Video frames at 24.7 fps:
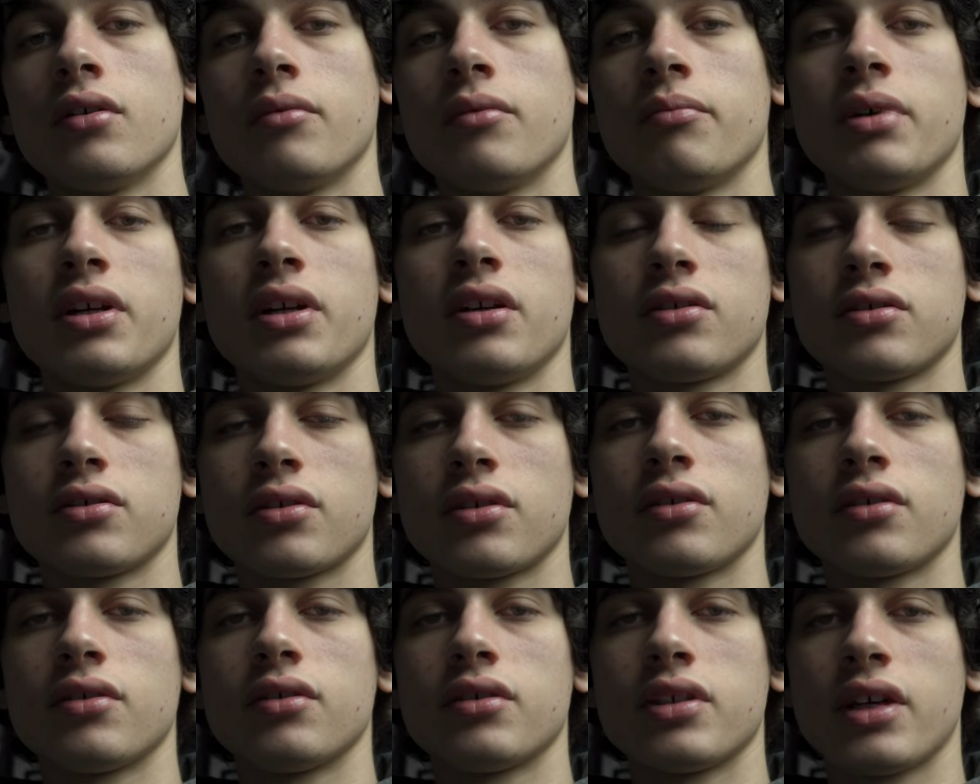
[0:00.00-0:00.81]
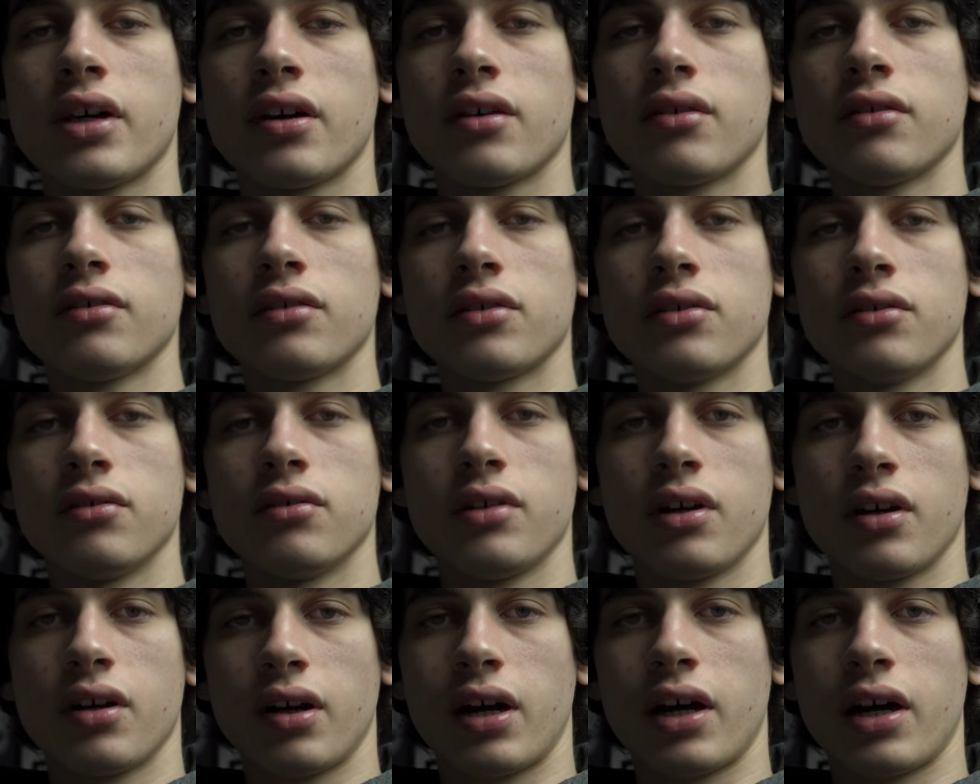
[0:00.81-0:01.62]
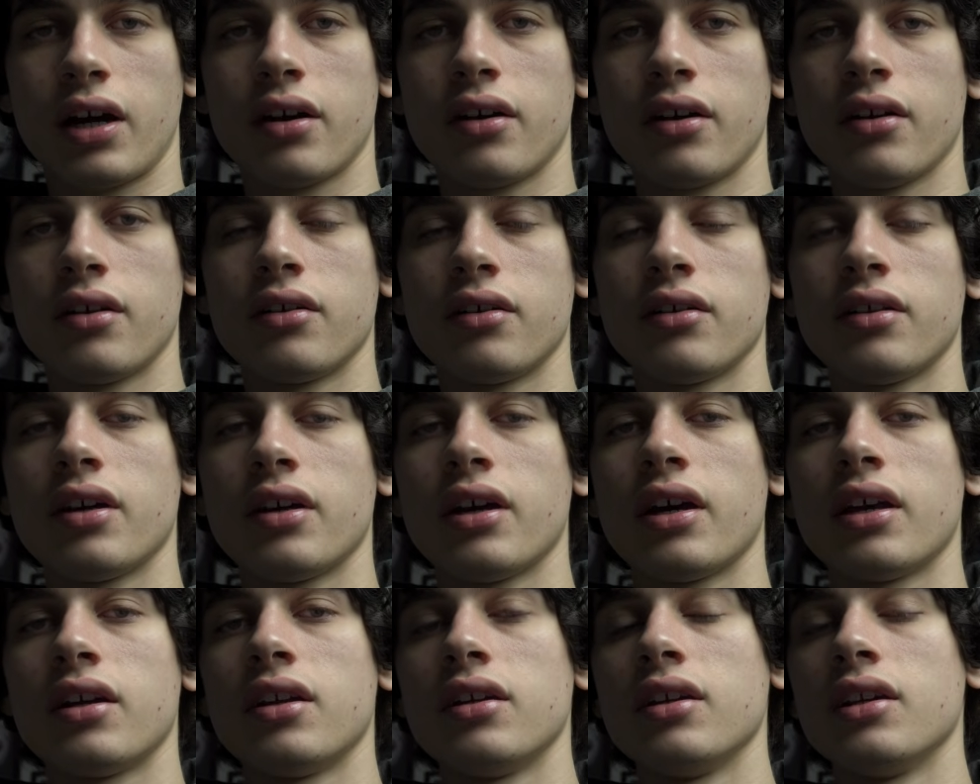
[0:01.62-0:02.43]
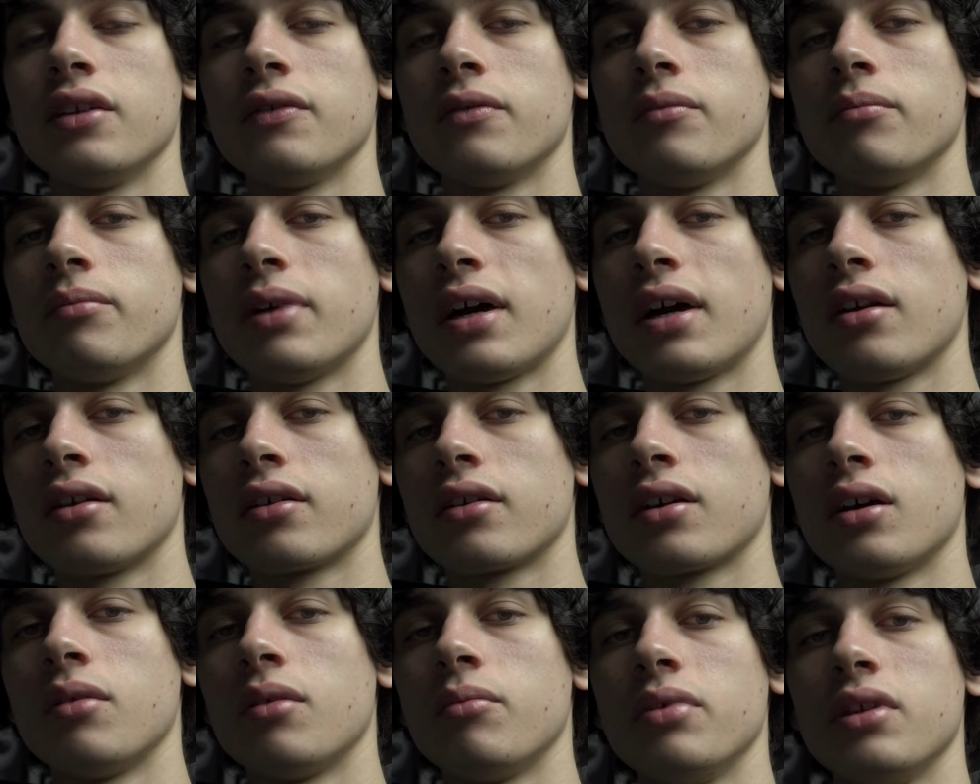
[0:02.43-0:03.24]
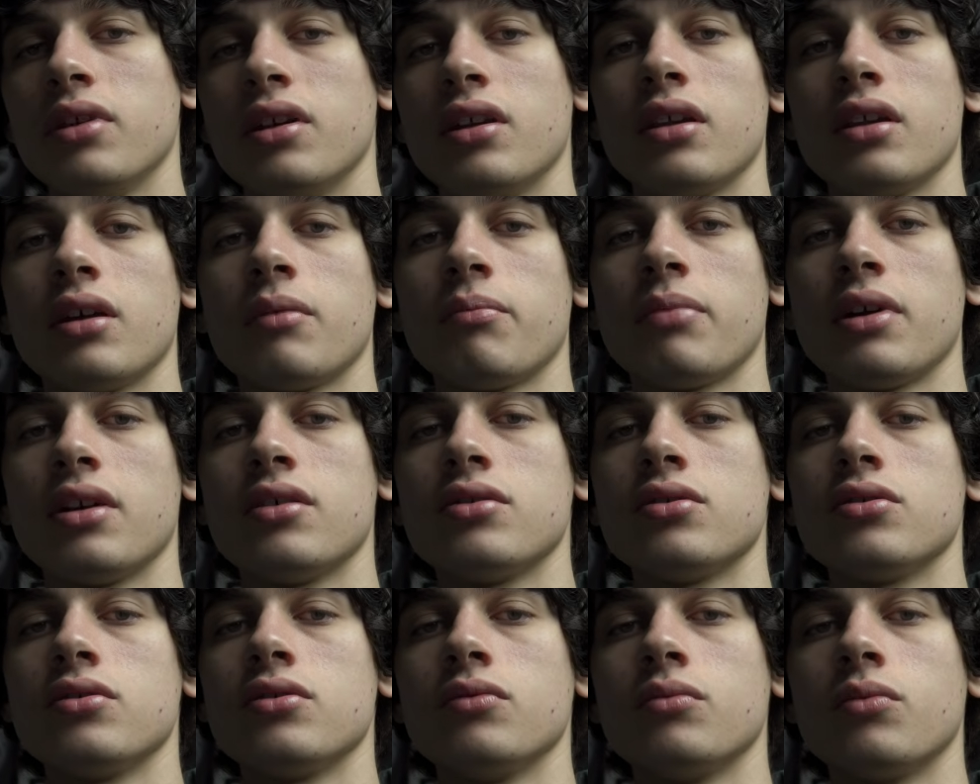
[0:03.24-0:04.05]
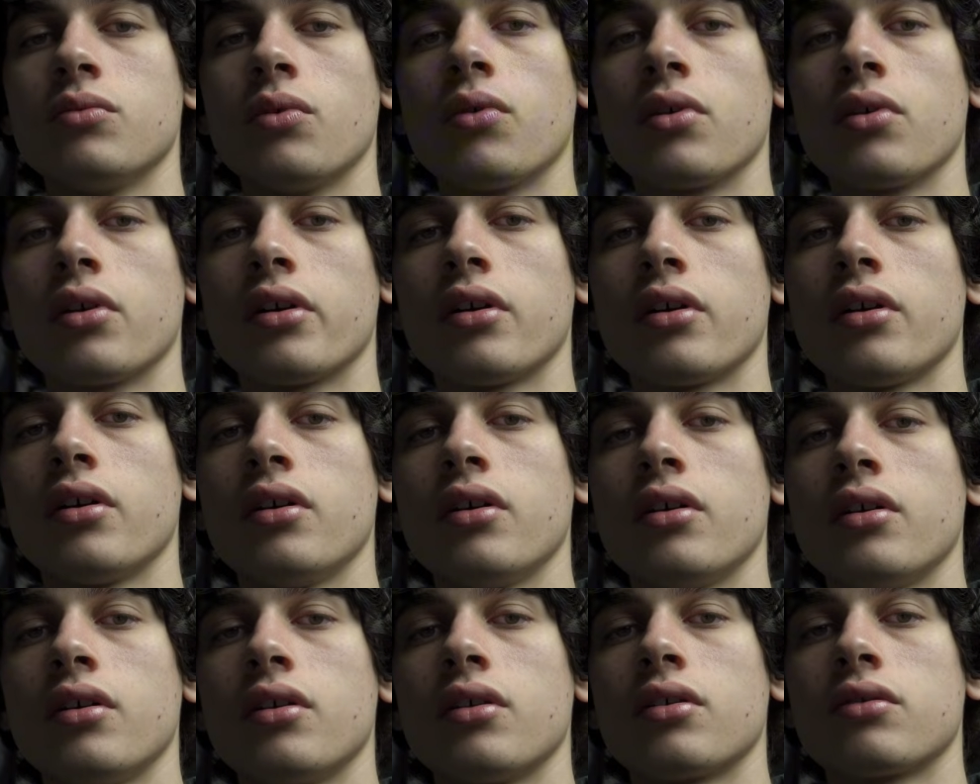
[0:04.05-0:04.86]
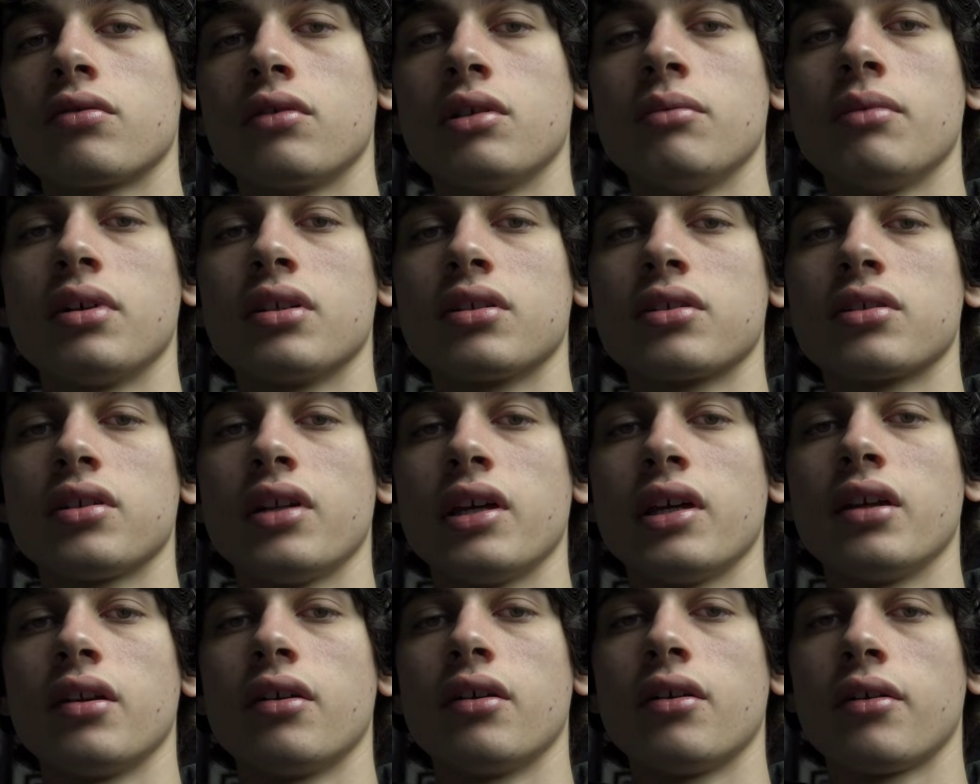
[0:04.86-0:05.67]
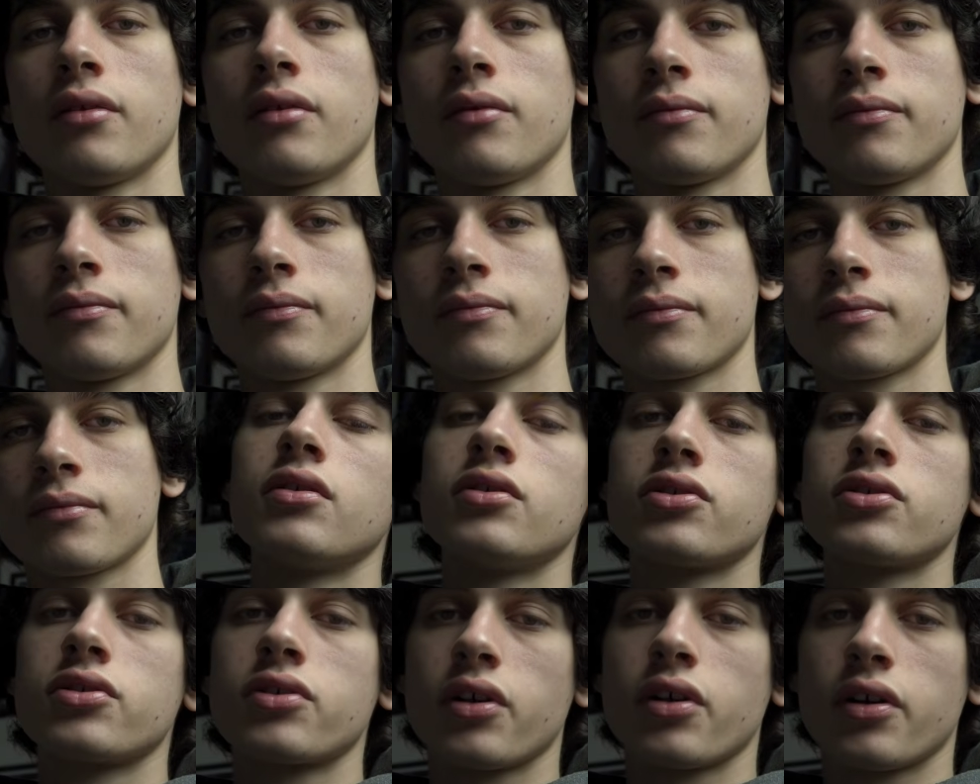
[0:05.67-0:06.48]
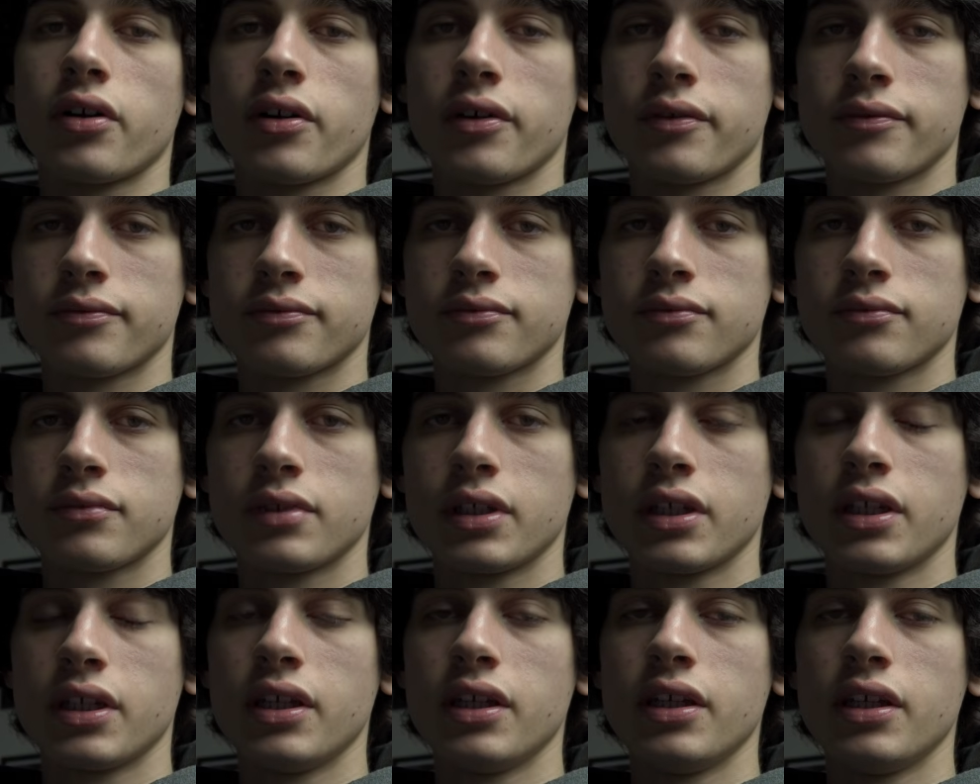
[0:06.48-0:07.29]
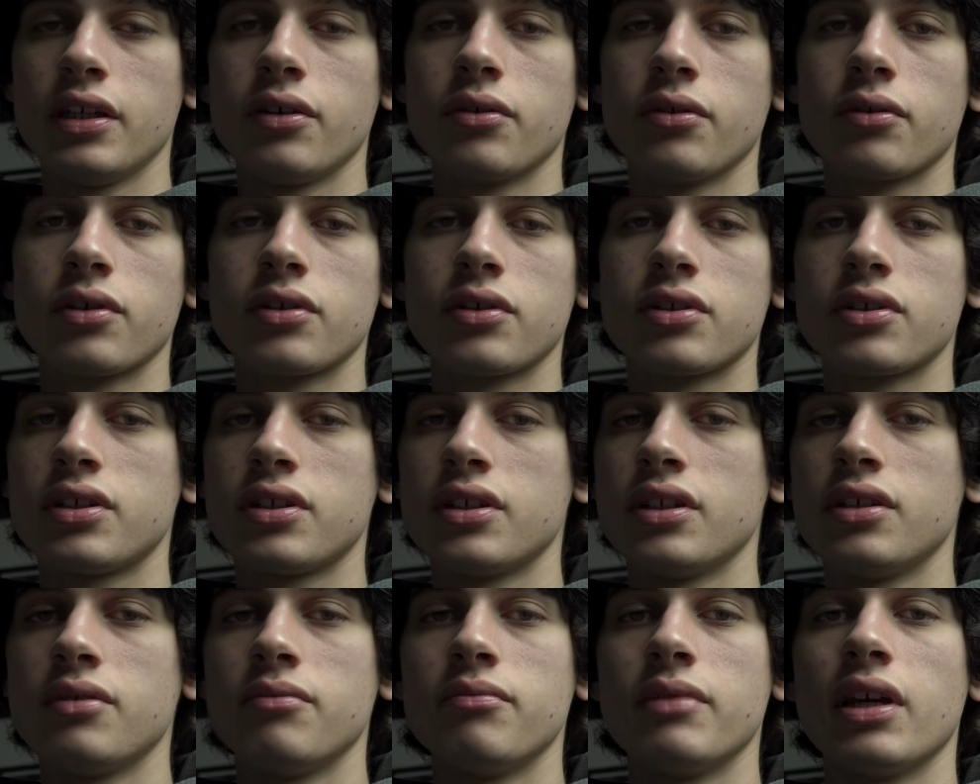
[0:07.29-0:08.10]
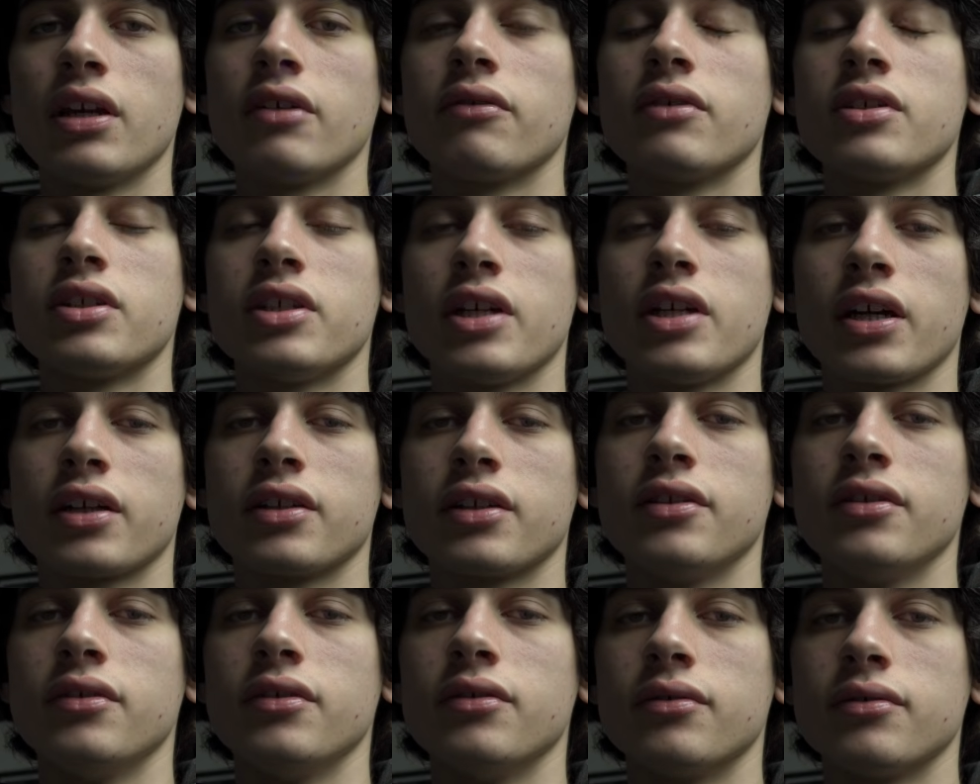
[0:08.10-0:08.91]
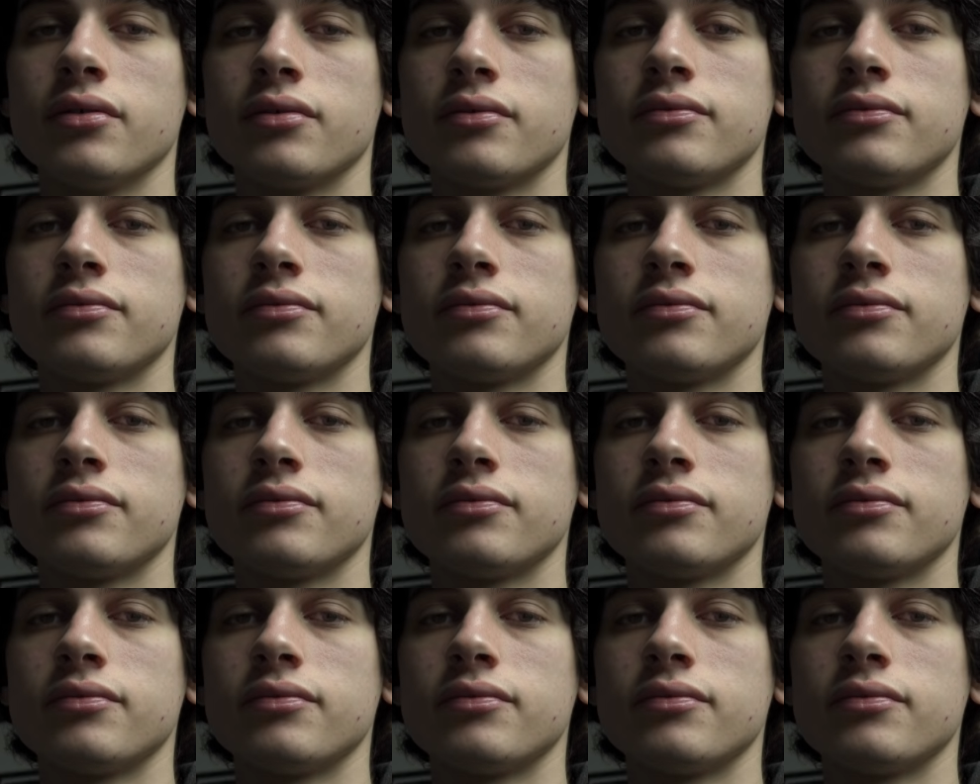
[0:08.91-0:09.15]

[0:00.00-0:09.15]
but it turns out that you got hired at an even better company that pays you more 3 months later. Sure, he or she may reject you,